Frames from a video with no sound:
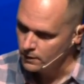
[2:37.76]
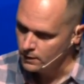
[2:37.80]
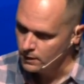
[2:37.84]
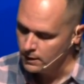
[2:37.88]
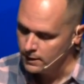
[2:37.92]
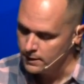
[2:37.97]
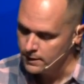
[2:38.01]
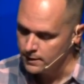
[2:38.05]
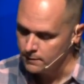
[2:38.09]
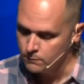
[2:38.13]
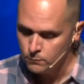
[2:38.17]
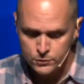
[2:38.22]

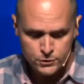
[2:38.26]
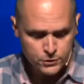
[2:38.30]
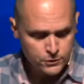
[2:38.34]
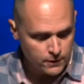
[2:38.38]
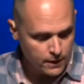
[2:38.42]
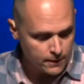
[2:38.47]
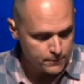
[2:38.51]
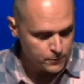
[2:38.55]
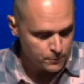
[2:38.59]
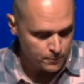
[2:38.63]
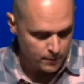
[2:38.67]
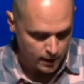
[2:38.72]
um, would you
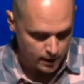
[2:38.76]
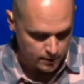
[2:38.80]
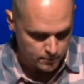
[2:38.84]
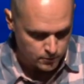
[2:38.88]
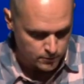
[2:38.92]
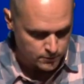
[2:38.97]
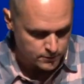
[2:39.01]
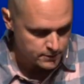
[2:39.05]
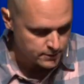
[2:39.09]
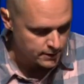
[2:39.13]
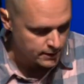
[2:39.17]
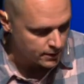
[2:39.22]
grab your
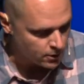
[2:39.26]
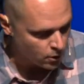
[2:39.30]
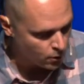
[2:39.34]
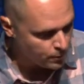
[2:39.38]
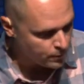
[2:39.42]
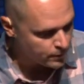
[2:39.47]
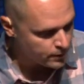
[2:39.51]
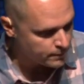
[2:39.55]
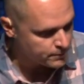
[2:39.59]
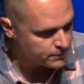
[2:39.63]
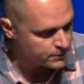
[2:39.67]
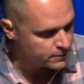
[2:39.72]
Bibles and
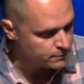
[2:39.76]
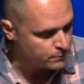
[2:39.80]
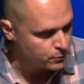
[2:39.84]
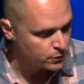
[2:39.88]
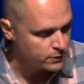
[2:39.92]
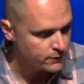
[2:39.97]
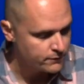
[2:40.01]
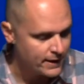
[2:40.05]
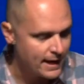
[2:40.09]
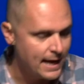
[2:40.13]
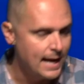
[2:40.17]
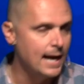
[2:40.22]
open up to the
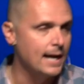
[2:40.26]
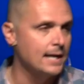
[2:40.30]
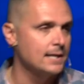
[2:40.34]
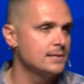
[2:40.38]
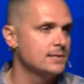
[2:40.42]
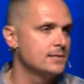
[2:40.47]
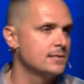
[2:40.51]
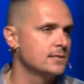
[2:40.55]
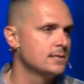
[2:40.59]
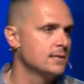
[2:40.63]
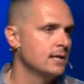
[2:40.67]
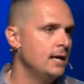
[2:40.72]
book of
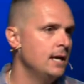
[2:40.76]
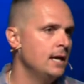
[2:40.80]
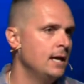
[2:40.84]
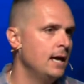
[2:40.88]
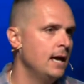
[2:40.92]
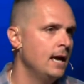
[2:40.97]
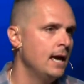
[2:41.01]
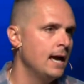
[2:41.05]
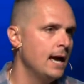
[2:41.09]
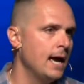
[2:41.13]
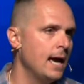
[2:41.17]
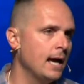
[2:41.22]
Acts?
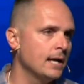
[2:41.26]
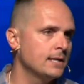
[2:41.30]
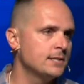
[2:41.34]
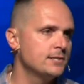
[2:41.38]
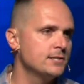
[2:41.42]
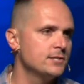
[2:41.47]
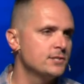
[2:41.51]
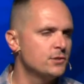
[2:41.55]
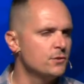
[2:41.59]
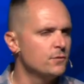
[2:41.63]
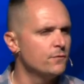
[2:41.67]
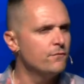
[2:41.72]
Acts
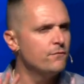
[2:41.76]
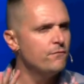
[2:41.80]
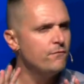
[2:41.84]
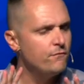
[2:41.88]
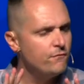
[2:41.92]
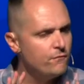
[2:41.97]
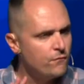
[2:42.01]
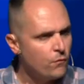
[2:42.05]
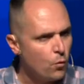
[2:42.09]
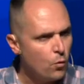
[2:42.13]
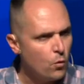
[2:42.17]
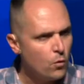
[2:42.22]
is the
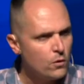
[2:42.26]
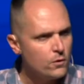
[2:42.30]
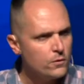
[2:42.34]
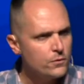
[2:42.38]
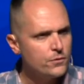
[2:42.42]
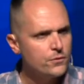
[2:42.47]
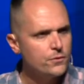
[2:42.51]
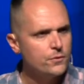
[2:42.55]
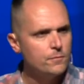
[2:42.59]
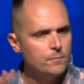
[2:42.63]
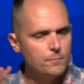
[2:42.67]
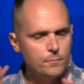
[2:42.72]

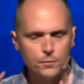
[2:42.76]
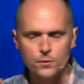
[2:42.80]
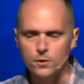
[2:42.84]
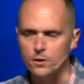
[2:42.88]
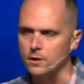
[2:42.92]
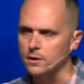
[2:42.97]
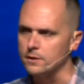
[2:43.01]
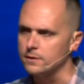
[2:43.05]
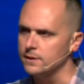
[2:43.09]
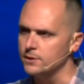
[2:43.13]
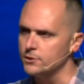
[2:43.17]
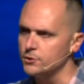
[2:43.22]
fourth
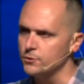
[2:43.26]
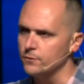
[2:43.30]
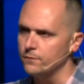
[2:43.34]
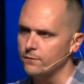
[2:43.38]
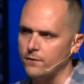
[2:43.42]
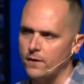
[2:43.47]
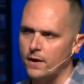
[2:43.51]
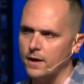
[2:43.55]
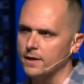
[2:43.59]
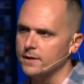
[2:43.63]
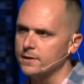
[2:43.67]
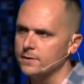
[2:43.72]
book that you'll
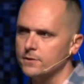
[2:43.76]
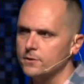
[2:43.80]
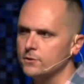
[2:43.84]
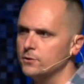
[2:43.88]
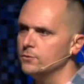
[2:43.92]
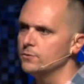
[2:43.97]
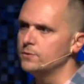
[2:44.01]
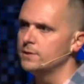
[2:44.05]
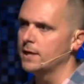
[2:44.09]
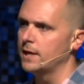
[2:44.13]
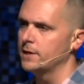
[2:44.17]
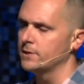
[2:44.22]
find in the
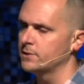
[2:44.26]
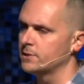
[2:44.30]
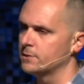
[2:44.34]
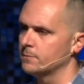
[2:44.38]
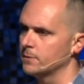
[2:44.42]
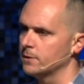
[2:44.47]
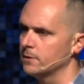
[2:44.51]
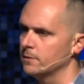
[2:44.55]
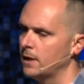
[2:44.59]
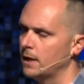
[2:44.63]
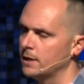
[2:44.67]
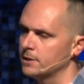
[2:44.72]
New
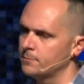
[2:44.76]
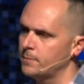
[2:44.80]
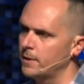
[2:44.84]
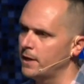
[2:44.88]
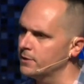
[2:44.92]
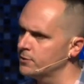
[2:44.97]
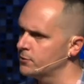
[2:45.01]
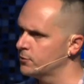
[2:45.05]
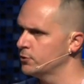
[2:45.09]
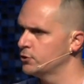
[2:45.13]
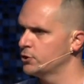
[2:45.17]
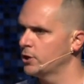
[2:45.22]
Testament. As
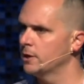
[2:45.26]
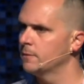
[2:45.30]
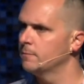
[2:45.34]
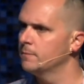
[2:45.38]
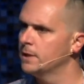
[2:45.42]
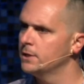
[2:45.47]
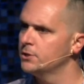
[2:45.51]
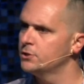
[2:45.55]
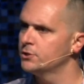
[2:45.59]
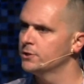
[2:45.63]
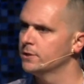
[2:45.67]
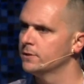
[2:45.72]
Pastor John
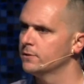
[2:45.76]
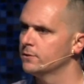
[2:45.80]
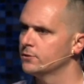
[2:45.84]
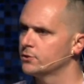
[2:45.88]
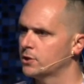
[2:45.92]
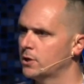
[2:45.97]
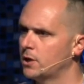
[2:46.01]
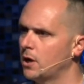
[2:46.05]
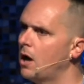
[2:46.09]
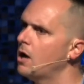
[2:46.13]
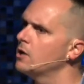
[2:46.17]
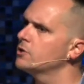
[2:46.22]
mentioned, there's
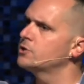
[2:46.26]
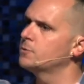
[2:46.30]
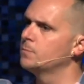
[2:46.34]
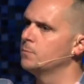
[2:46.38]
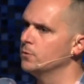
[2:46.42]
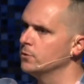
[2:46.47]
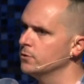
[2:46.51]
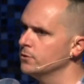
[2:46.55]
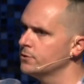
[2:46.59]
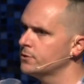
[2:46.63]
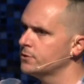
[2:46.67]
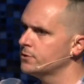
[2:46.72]

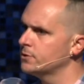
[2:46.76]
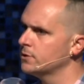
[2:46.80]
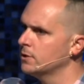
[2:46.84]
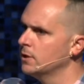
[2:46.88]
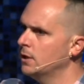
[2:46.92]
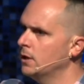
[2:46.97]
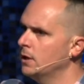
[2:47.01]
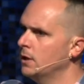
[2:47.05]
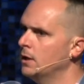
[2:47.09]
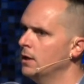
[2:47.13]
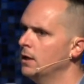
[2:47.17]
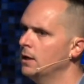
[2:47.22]
Gospels,
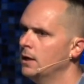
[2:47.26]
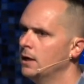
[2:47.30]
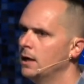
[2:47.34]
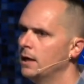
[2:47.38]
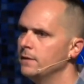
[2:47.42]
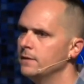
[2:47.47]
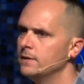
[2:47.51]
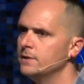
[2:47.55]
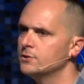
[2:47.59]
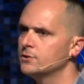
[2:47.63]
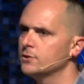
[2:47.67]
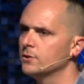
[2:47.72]

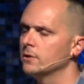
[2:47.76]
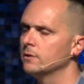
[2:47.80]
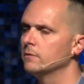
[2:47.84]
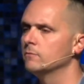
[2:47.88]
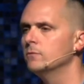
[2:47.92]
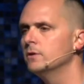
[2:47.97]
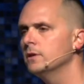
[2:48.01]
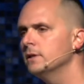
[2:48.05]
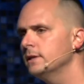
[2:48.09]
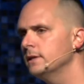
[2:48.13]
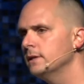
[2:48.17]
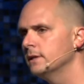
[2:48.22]
and these are
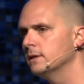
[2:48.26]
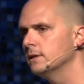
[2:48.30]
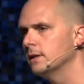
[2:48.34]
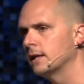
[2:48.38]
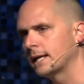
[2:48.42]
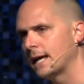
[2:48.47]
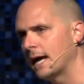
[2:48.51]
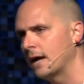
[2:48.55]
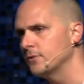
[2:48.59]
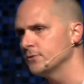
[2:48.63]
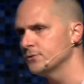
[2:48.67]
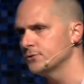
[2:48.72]
really
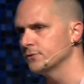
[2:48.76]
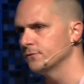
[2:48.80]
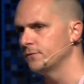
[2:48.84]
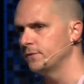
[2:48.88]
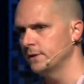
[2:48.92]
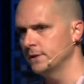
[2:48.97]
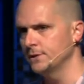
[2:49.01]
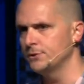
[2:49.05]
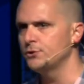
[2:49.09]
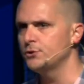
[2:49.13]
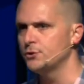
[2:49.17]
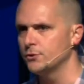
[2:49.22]
accounts of
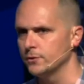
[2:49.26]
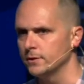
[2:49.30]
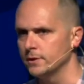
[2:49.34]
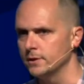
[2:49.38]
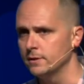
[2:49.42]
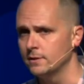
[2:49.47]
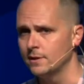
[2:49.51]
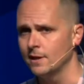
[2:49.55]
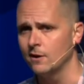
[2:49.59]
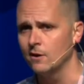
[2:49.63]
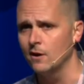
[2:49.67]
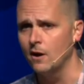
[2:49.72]

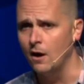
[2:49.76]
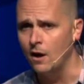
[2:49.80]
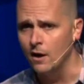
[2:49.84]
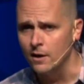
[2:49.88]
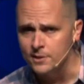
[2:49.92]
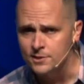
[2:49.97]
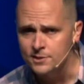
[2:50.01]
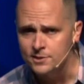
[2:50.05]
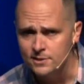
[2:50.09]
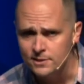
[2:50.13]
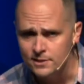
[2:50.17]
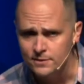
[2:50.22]
history that are
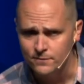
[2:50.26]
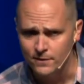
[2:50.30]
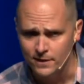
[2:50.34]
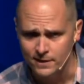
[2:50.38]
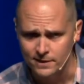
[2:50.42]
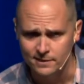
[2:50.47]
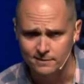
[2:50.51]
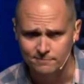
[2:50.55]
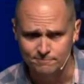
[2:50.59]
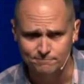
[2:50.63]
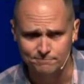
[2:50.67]
honestly, if I can,